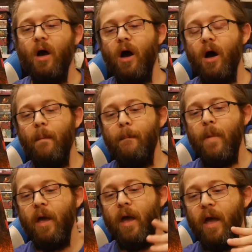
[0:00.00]

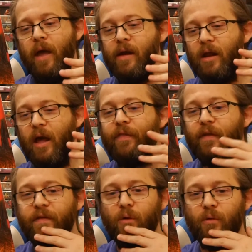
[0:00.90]
And I
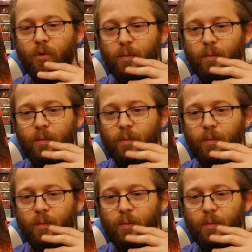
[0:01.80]
think there have